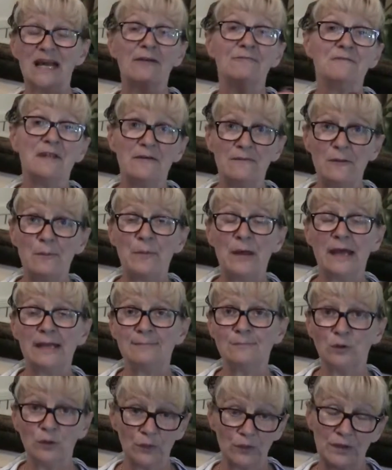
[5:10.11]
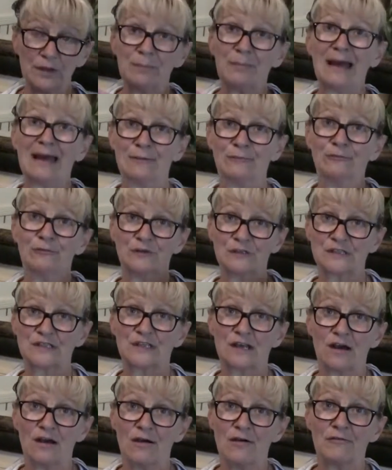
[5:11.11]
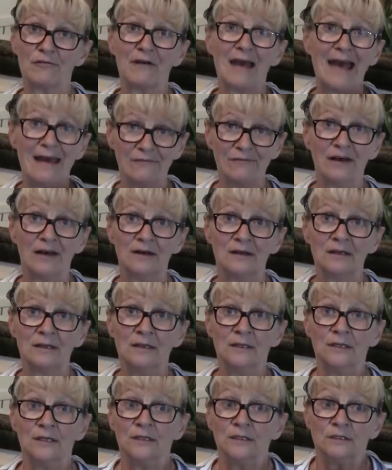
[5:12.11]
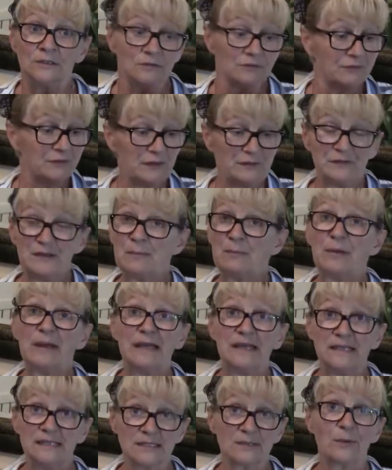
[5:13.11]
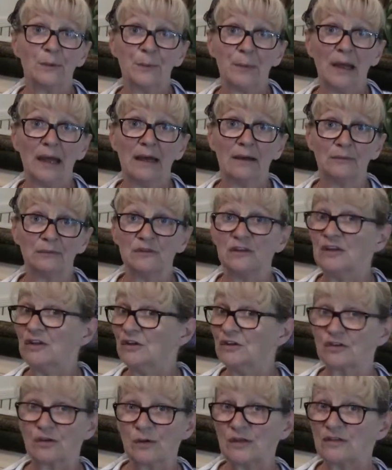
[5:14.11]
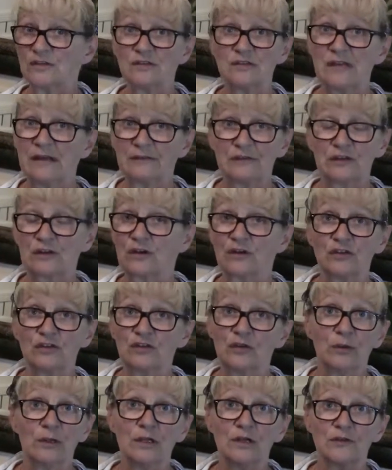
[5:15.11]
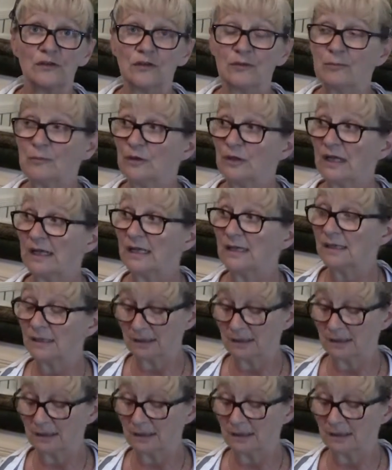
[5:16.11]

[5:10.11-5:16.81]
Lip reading: I've never paid more than £1 for a scarf, ever. 50p to £1, so it doesn't have to cost you a lot of money.